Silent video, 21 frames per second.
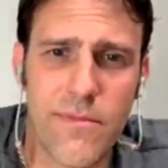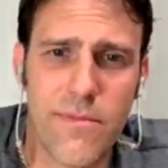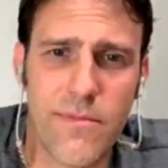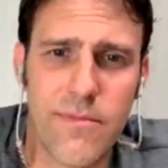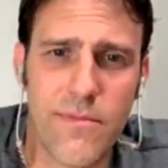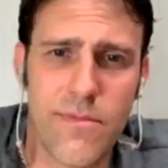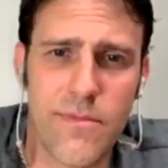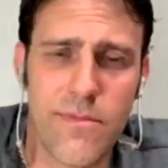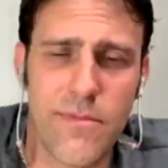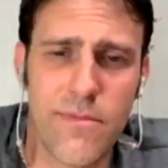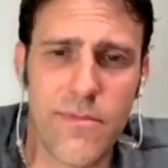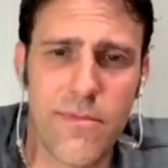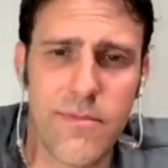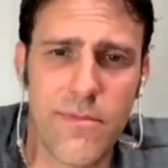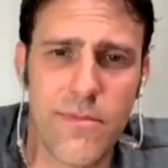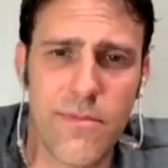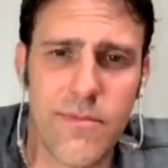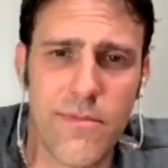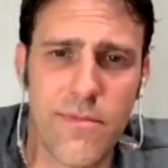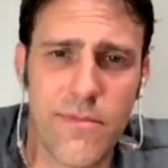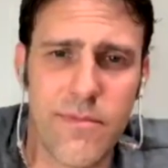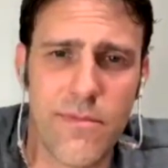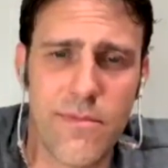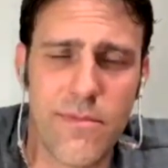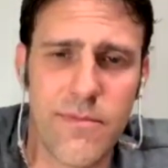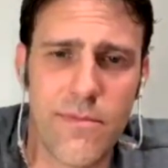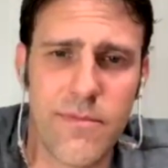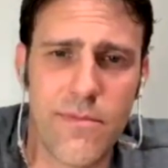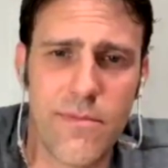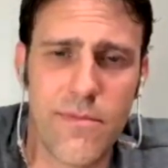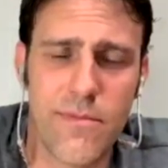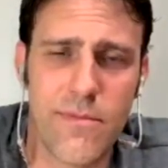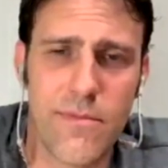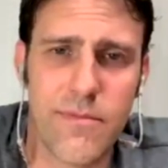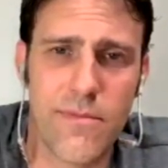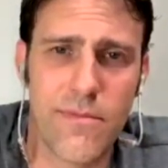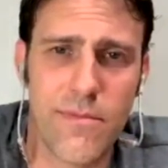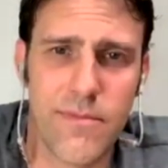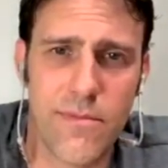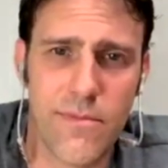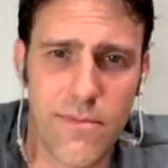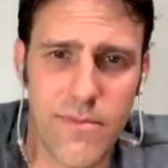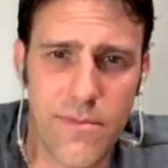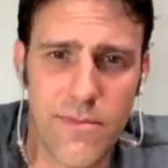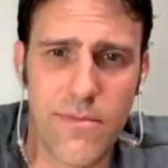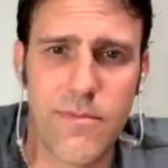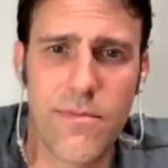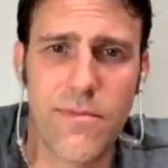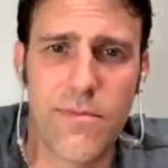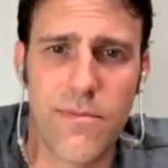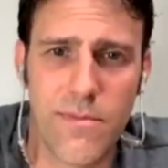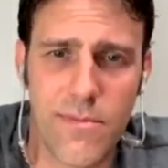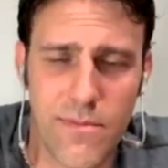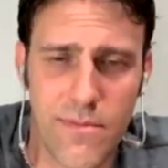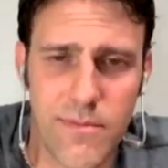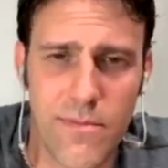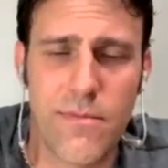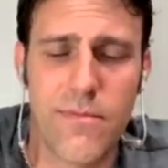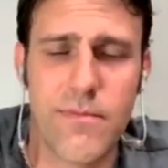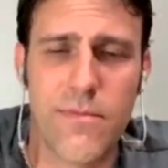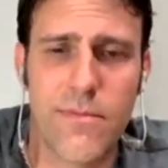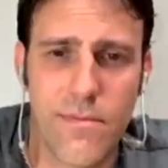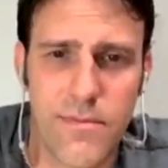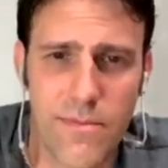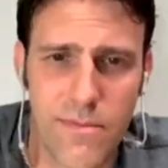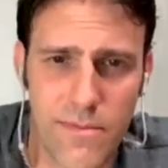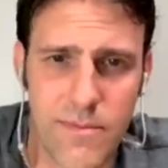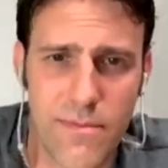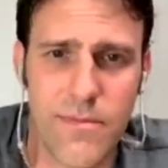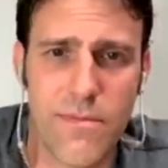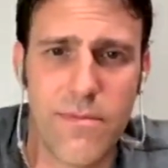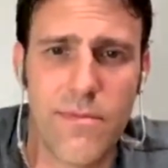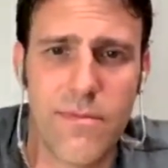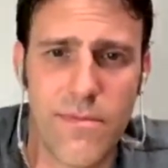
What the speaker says: This person isn't speaking.